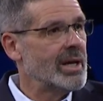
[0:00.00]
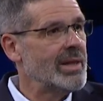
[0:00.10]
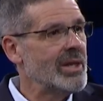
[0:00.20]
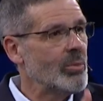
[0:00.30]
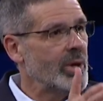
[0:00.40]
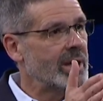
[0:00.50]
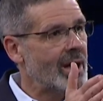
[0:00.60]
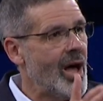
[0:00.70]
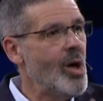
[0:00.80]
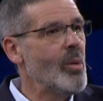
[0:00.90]
And then we
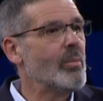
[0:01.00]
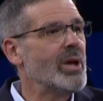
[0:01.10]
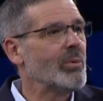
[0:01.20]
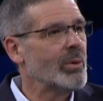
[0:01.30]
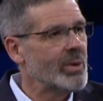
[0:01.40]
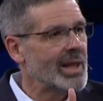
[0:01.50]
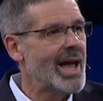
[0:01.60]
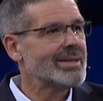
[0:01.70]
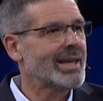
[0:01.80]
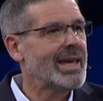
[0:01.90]
come and we
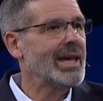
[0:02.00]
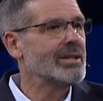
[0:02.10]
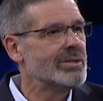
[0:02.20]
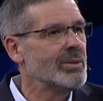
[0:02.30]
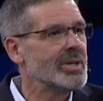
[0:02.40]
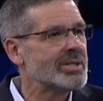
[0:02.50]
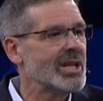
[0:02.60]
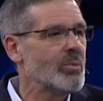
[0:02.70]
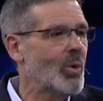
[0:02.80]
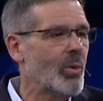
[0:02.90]
realize, I can't do this
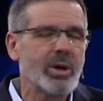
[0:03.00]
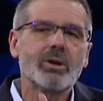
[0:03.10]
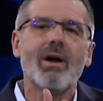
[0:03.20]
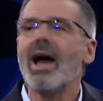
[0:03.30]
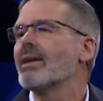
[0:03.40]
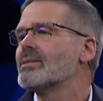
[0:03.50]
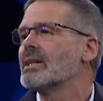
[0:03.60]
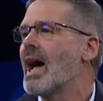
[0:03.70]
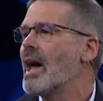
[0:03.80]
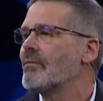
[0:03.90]
anymore. We cry out to
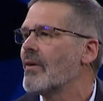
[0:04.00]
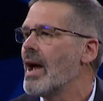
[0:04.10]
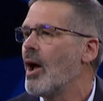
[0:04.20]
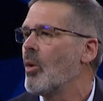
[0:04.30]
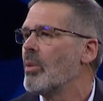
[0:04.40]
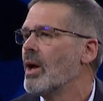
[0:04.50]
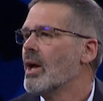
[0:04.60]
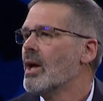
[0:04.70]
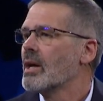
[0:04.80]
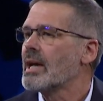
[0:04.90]
God for help.
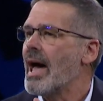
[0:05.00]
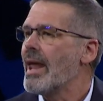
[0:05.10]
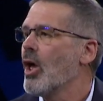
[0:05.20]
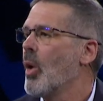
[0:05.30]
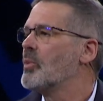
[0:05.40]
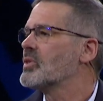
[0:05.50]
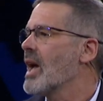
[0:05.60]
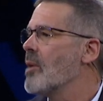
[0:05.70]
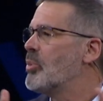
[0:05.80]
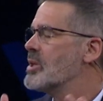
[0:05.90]
God helps.
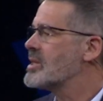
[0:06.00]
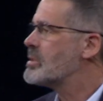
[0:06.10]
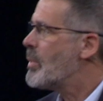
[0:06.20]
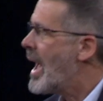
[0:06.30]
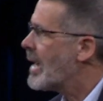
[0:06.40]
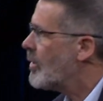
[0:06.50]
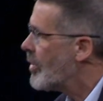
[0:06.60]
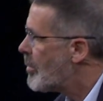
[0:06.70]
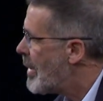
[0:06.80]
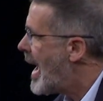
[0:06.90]
God puts us back
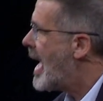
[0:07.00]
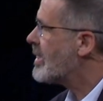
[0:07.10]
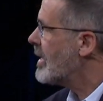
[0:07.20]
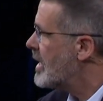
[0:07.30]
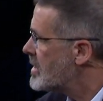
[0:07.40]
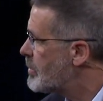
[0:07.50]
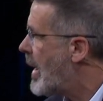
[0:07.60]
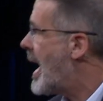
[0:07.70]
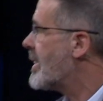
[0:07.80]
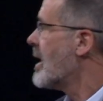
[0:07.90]
on the path, His
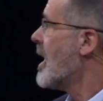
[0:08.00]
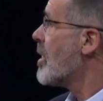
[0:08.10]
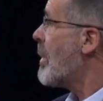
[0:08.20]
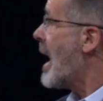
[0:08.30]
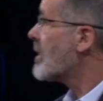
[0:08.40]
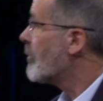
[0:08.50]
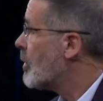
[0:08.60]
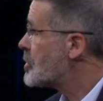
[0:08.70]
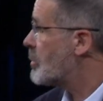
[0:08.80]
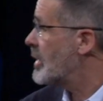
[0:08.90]
path, the path of
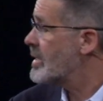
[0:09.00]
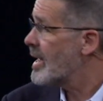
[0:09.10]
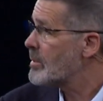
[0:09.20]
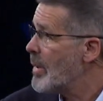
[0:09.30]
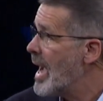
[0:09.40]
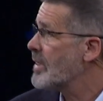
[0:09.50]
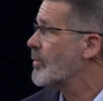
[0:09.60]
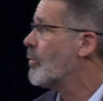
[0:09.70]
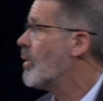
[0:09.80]
worshiping, not the path of